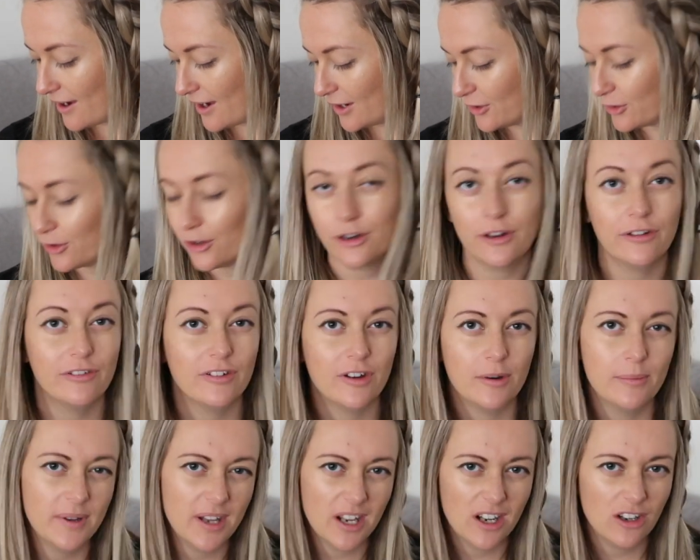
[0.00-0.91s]
I don't know if
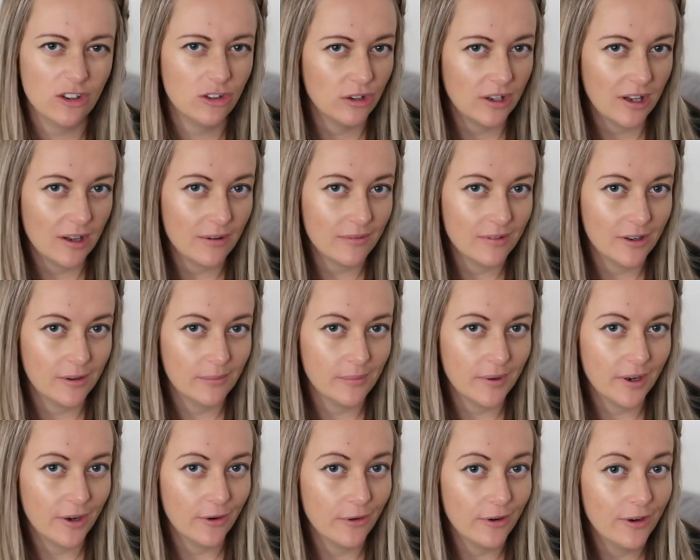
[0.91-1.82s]
I'll be able to do that one on
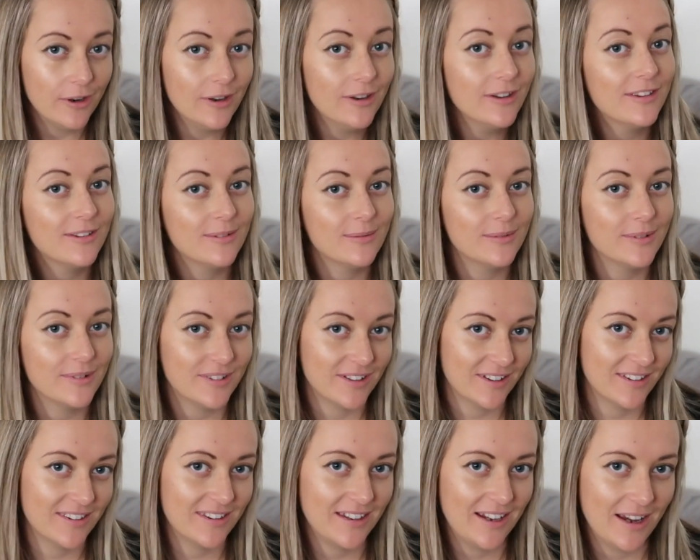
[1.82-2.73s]
my own, so we'll
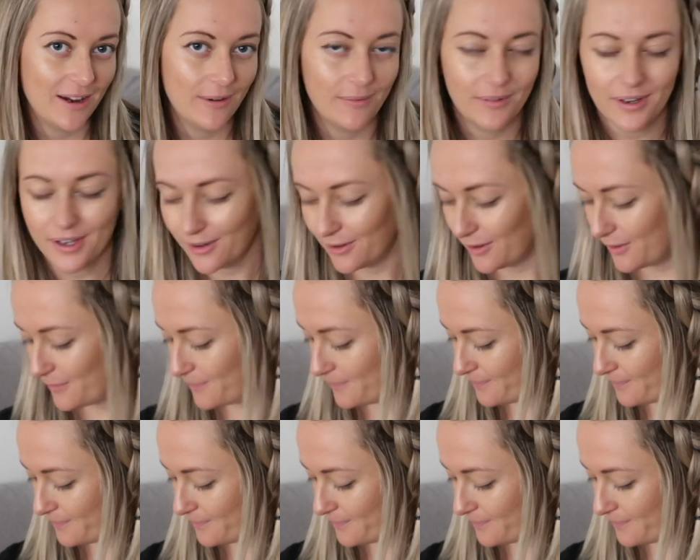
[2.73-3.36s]
just see how we go.